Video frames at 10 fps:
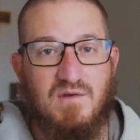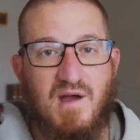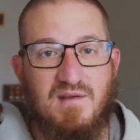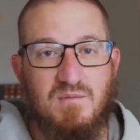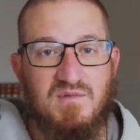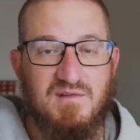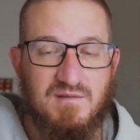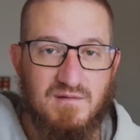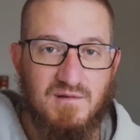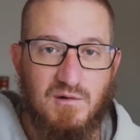You got some
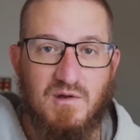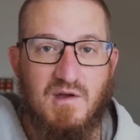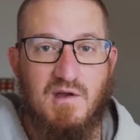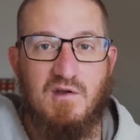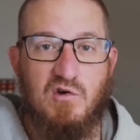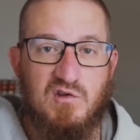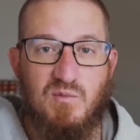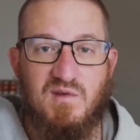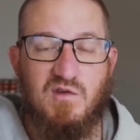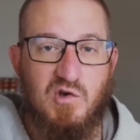little
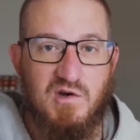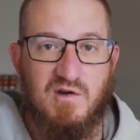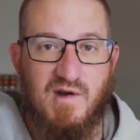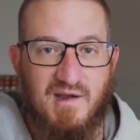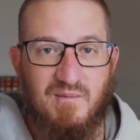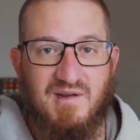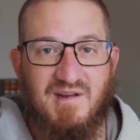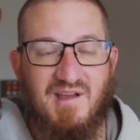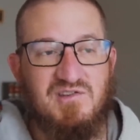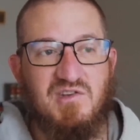Christmas goodie
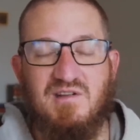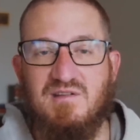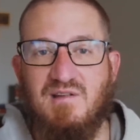recommendations.